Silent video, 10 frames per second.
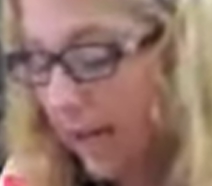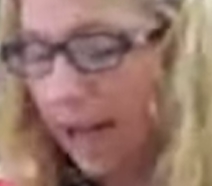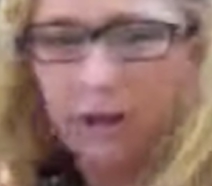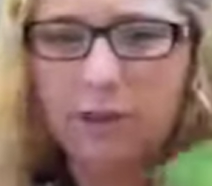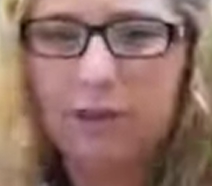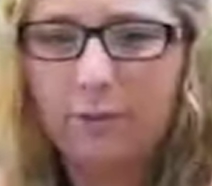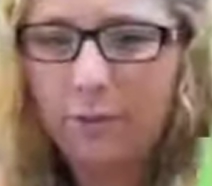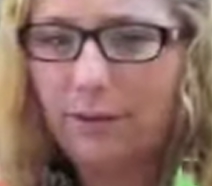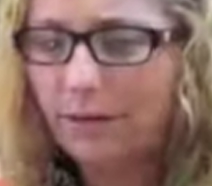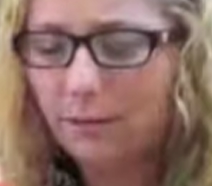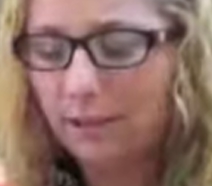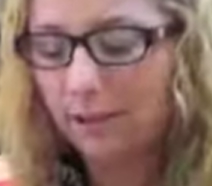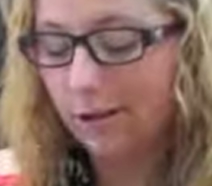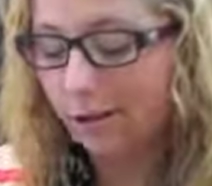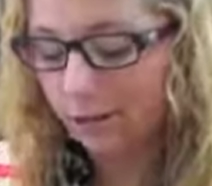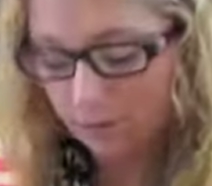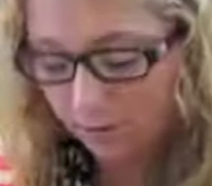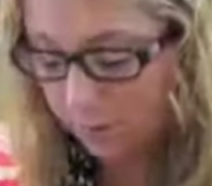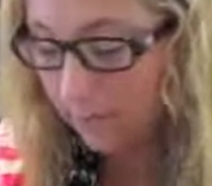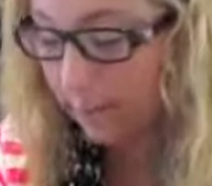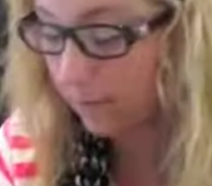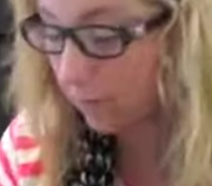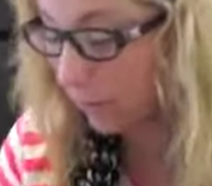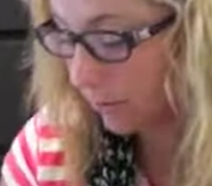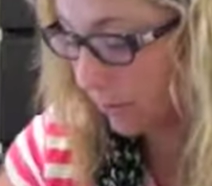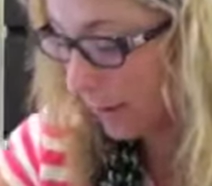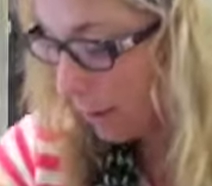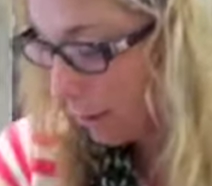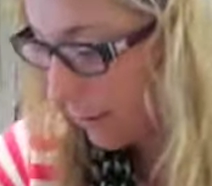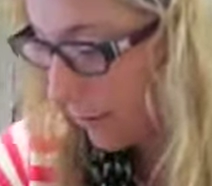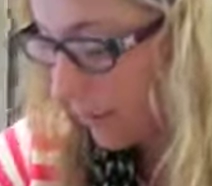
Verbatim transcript: I also have a pink one and a gray one, but I don't know where they are.